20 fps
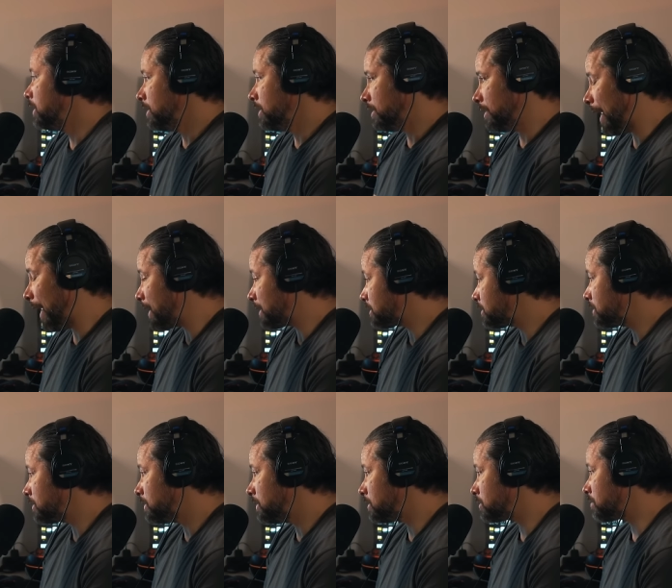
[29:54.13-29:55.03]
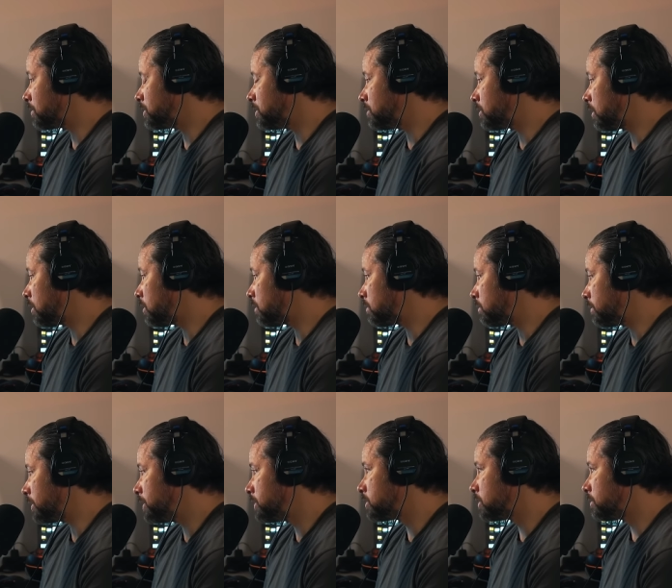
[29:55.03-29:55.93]
That is what you call
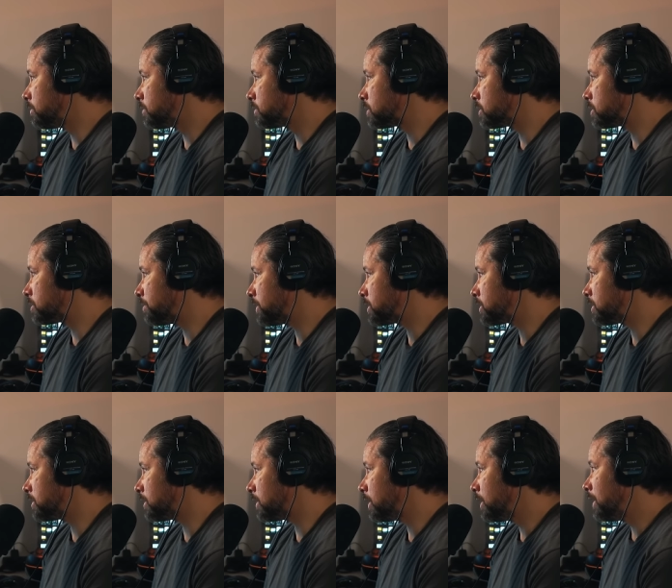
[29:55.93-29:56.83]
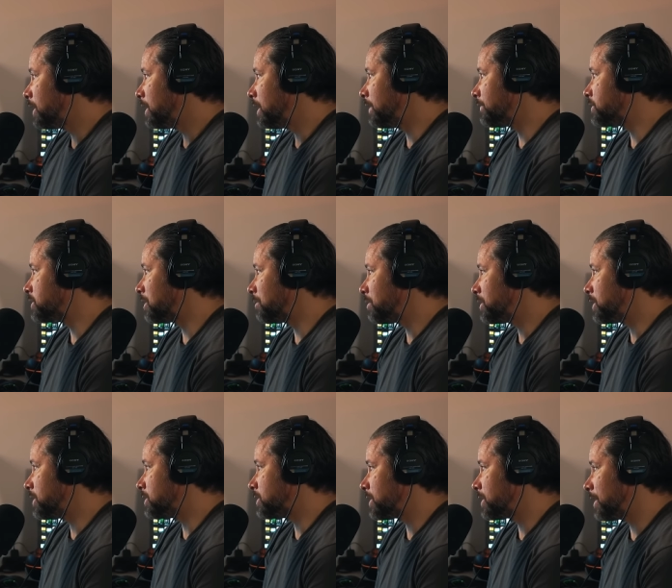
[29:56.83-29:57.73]
reasonable suspicion. If somebody
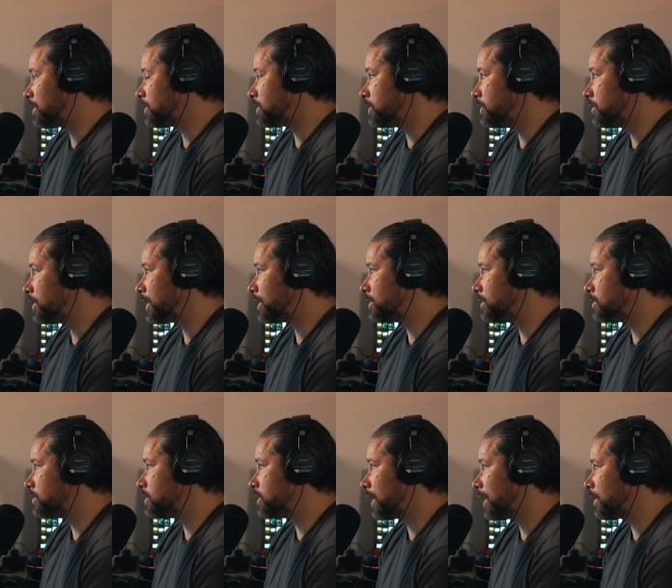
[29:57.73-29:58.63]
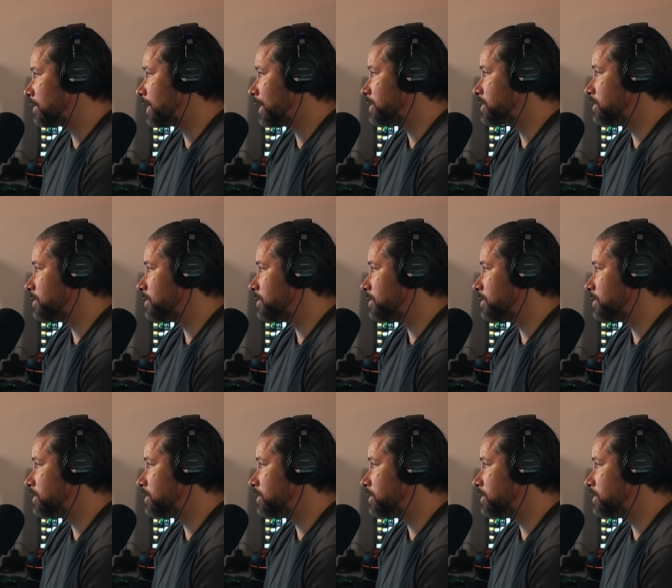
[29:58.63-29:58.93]
is telling you that your child has